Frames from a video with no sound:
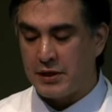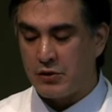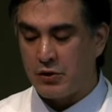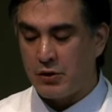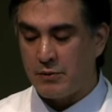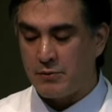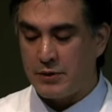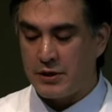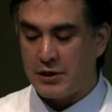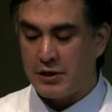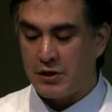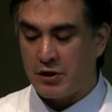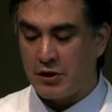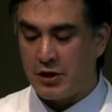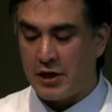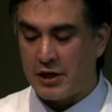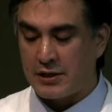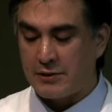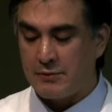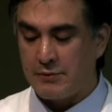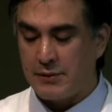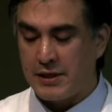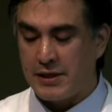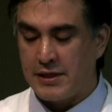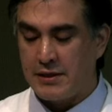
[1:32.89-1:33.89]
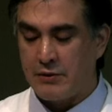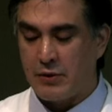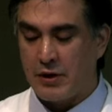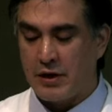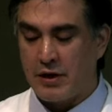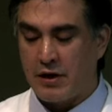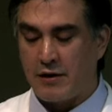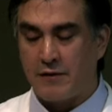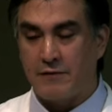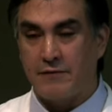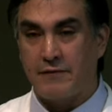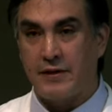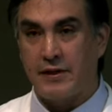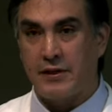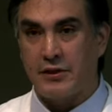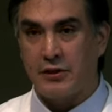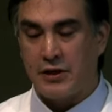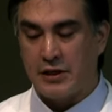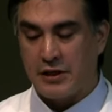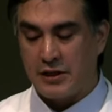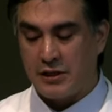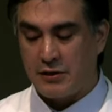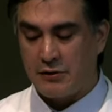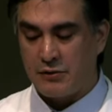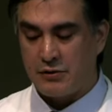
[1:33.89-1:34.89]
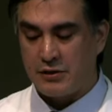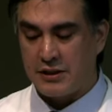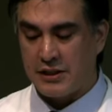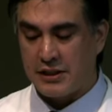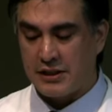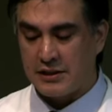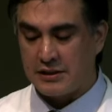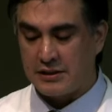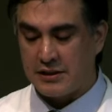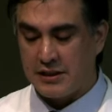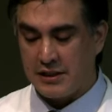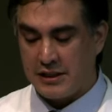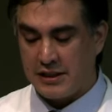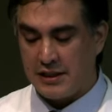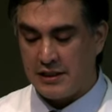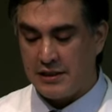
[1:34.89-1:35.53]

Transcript: thromboendarterectomy and right heart failure at UCSD,